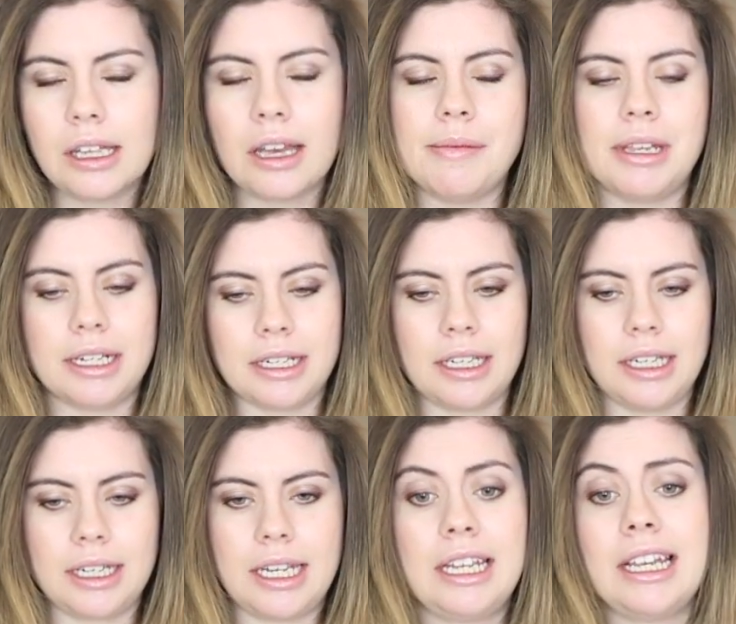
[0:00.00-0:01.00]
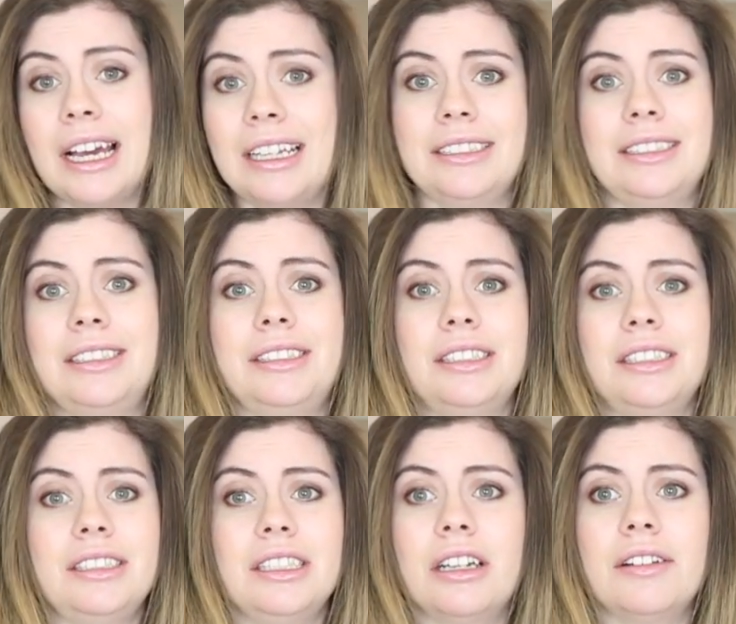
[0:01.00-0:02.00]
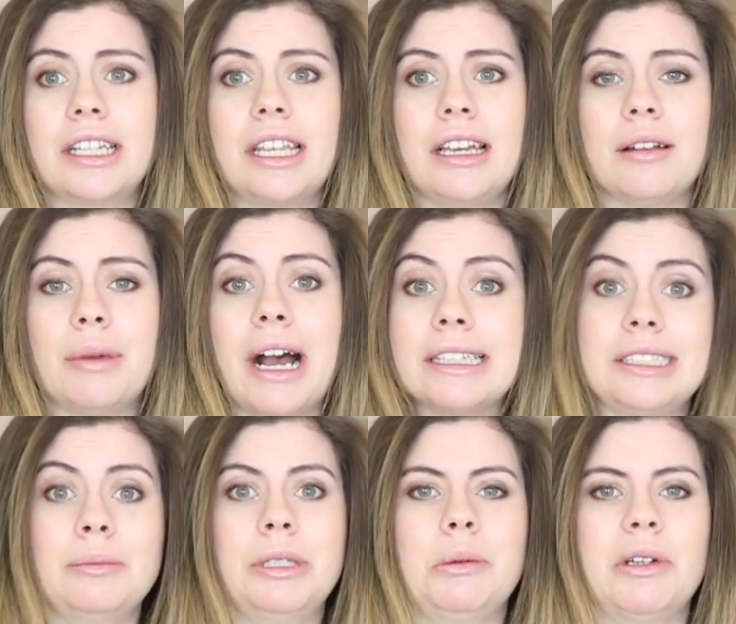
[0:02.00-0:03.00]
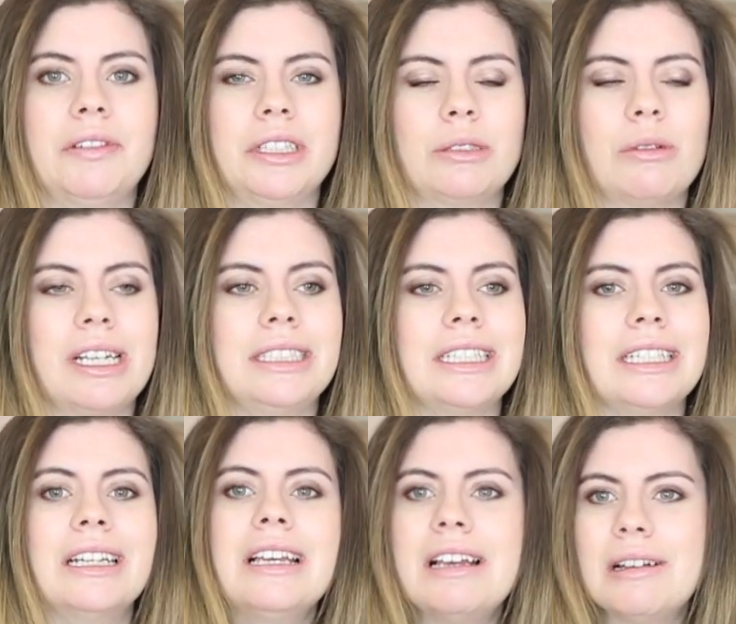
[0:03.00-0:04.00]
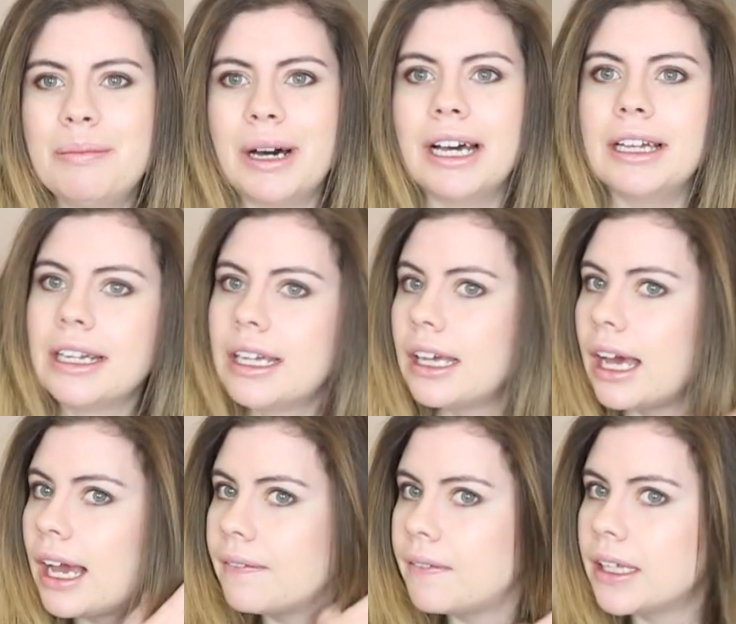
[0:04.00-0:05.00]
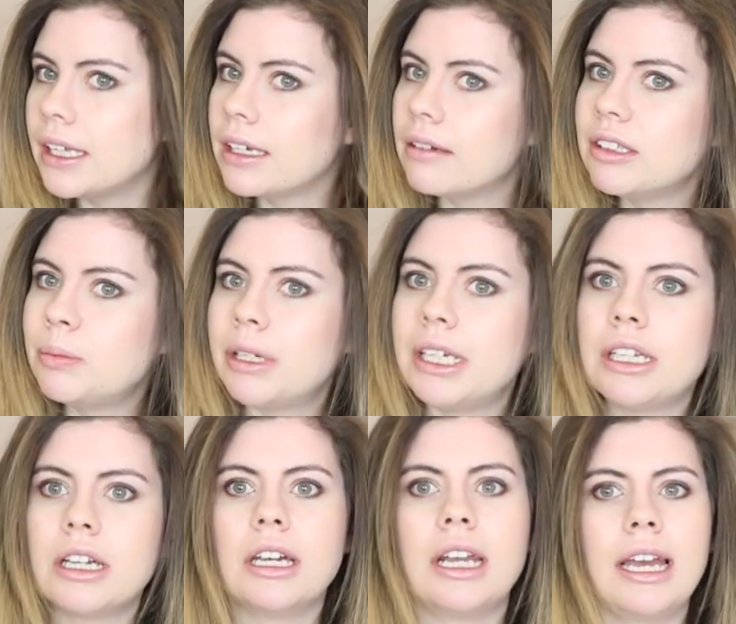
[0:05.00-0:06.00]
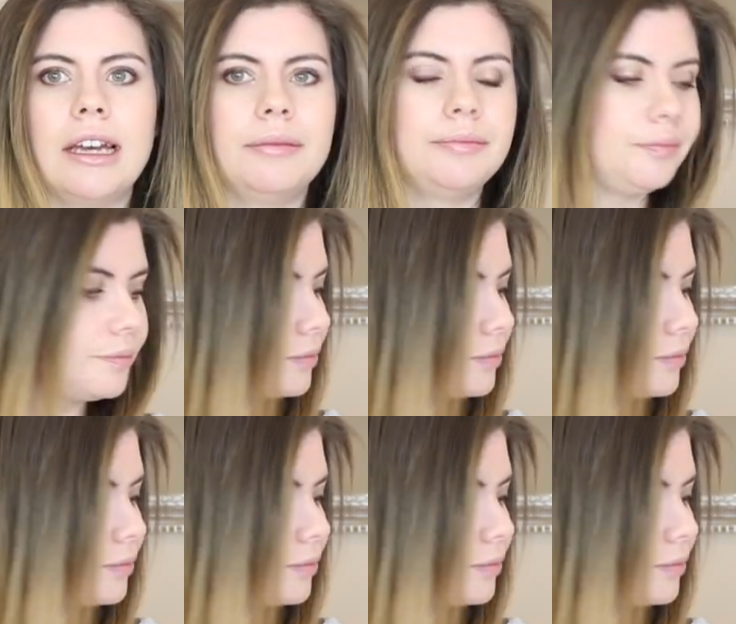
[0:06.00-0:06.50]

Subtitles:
I mean, it can't, you know, it can't possibly reverse what I did, but I feel like it was pretty good, and